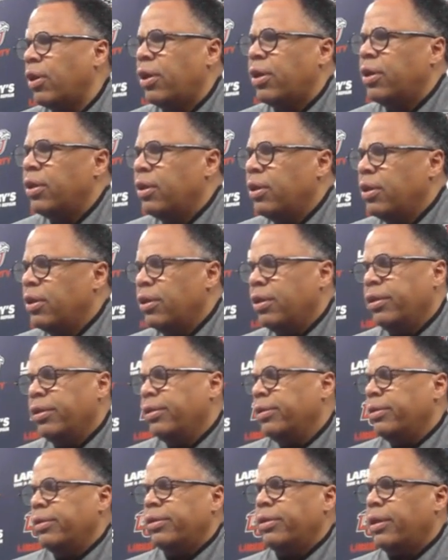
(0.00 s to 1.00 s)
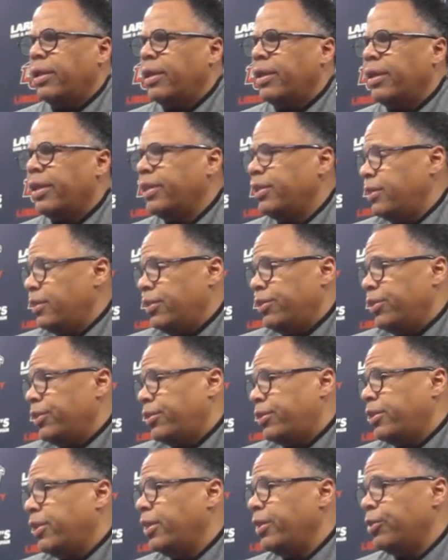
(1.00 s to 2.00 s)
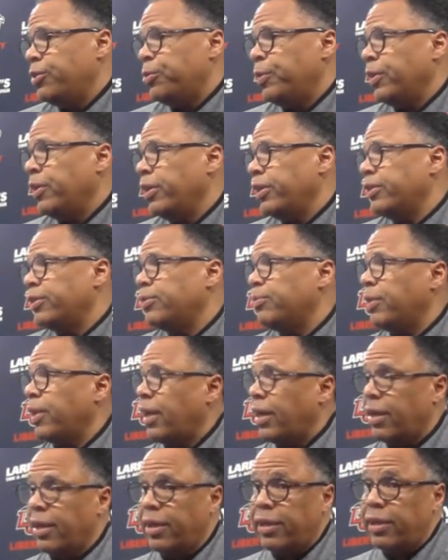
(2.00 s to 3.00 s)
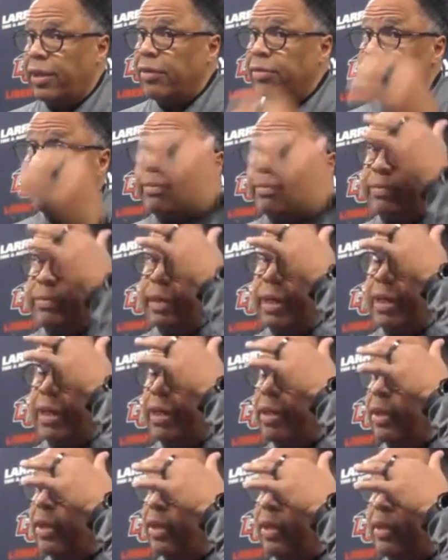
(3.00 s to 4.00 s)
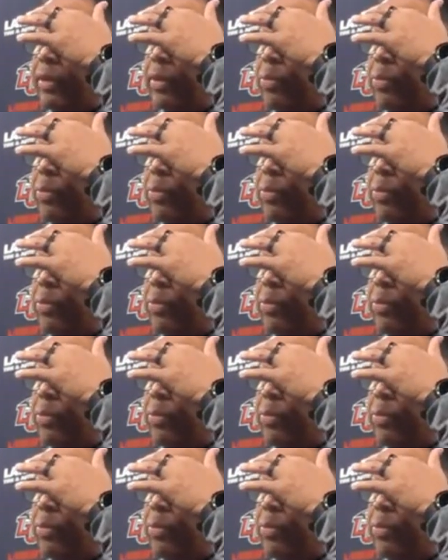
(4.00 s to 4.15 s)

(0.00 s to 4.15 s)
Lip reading: or they're just inexperienced. But I love them. And